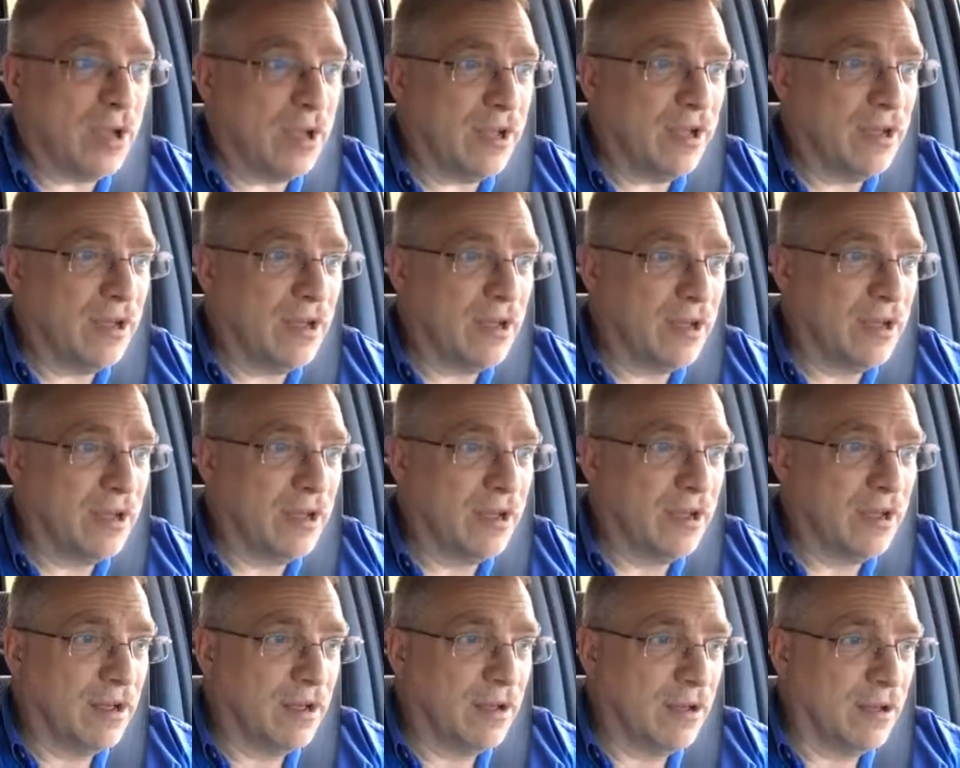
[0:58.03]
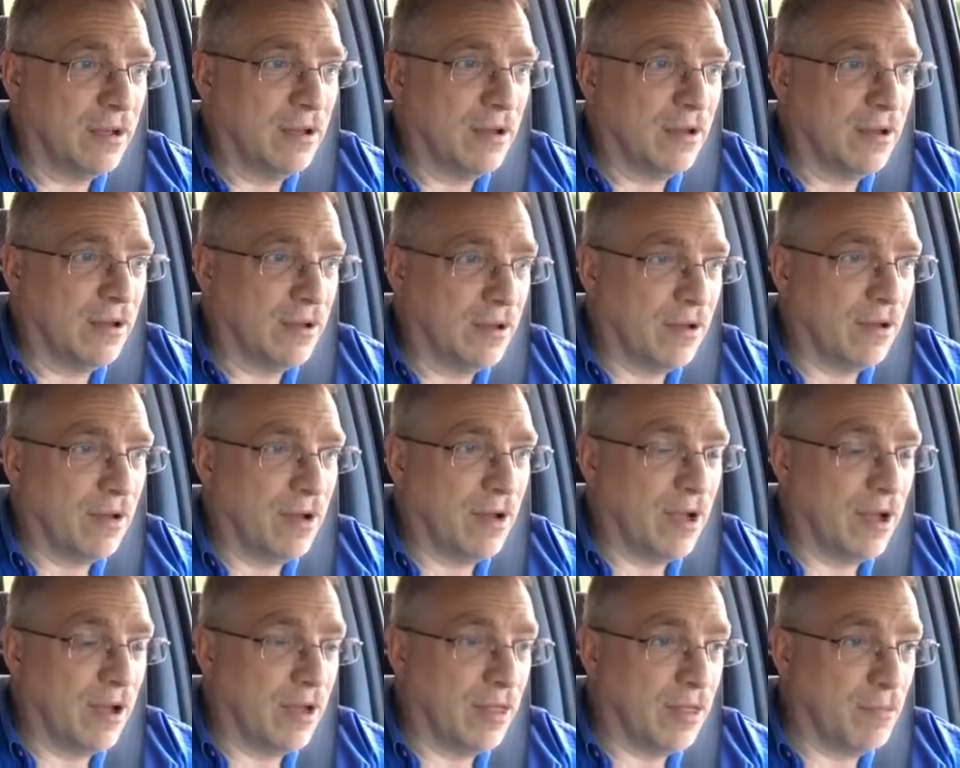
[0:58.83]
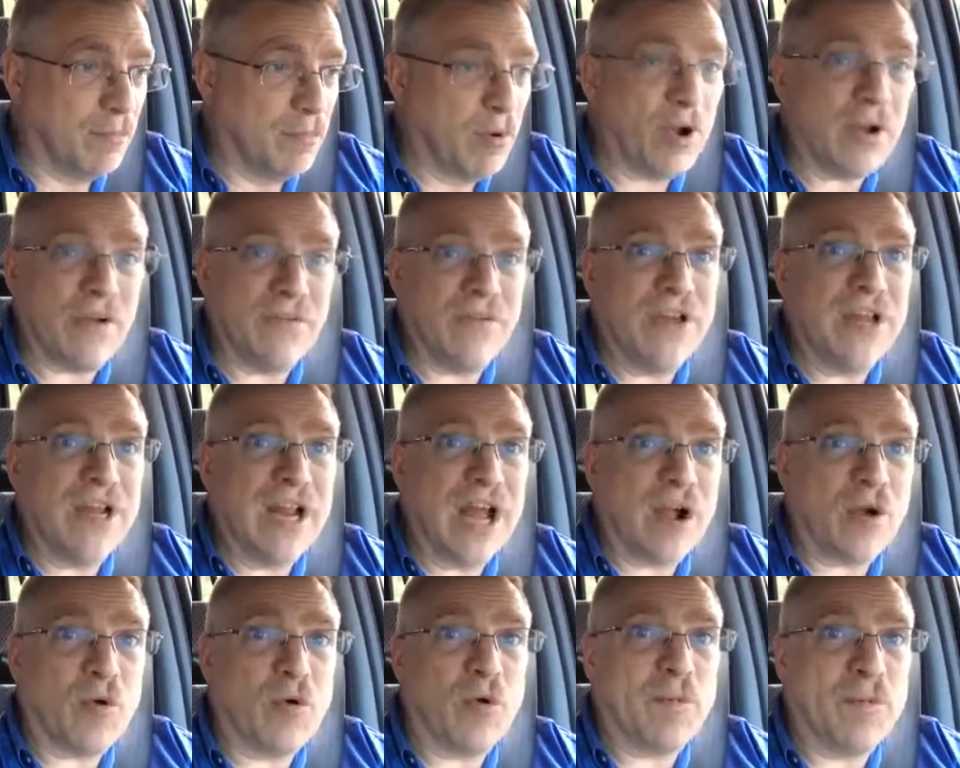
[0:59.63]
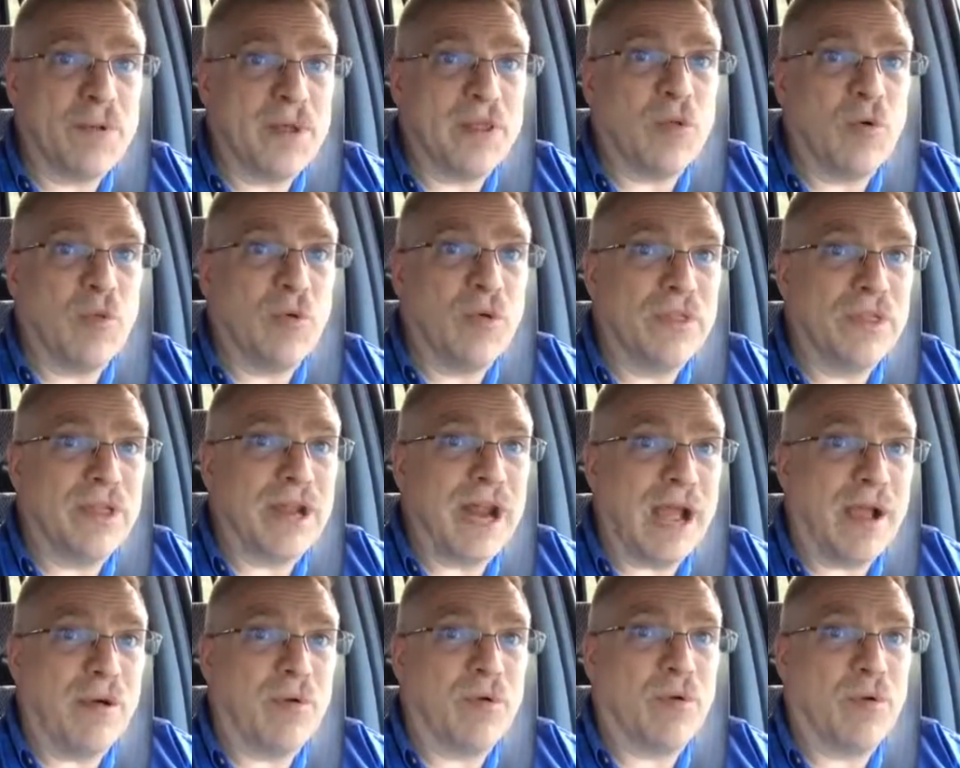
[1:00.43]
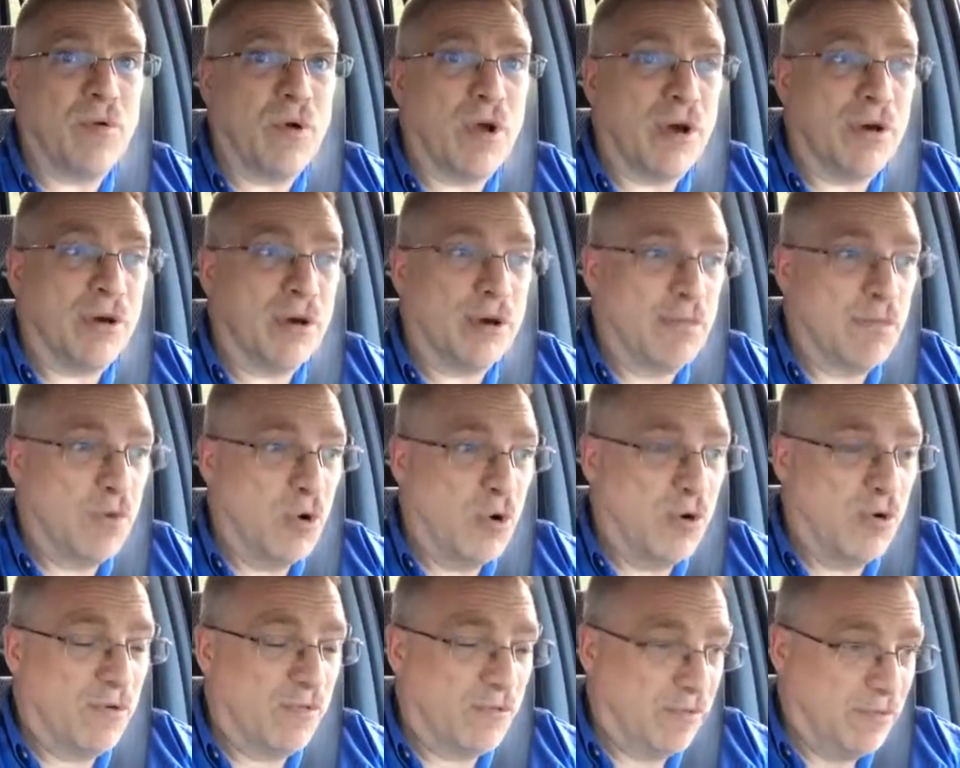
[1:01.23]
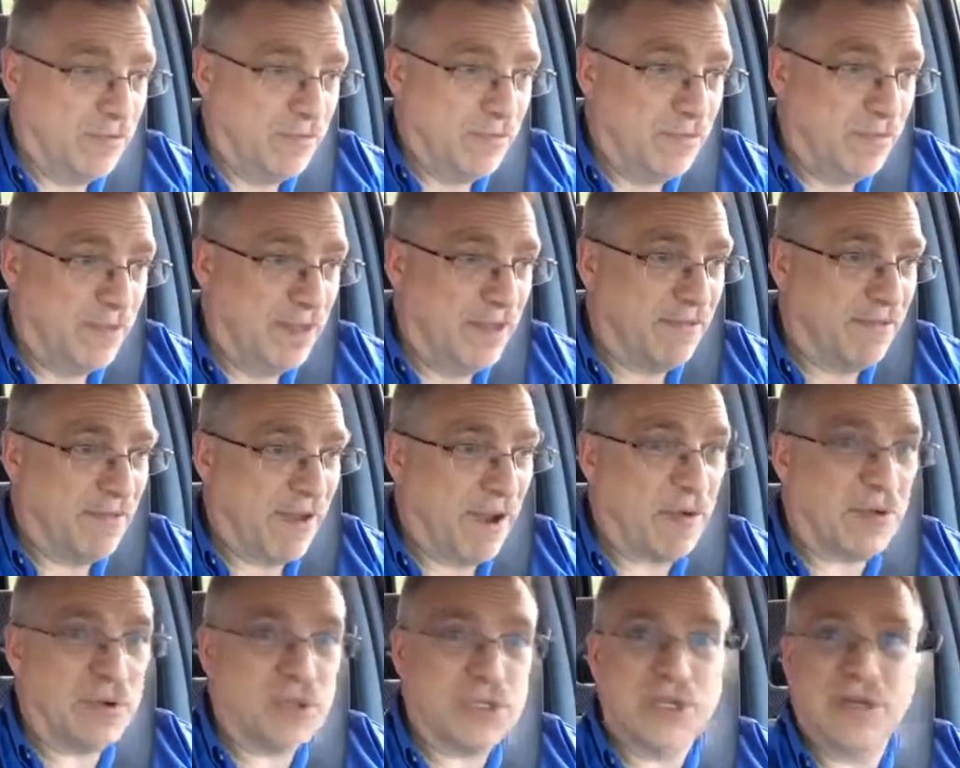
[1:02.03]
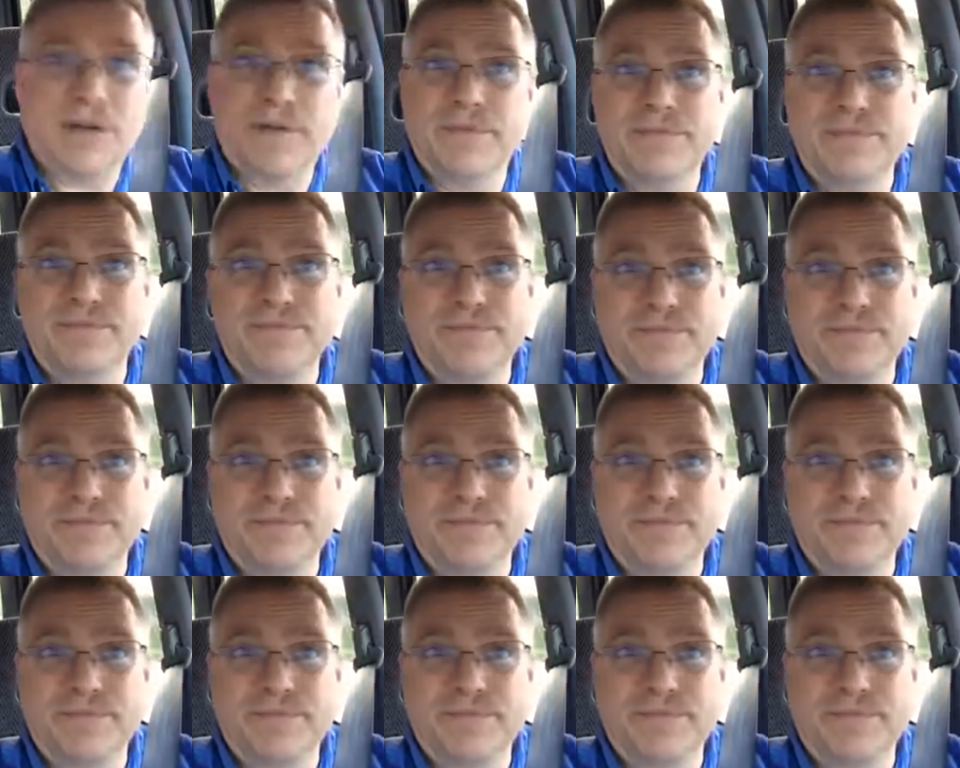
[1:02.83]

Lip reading: the Book of Enoch would be the one that I would want to remove if I was a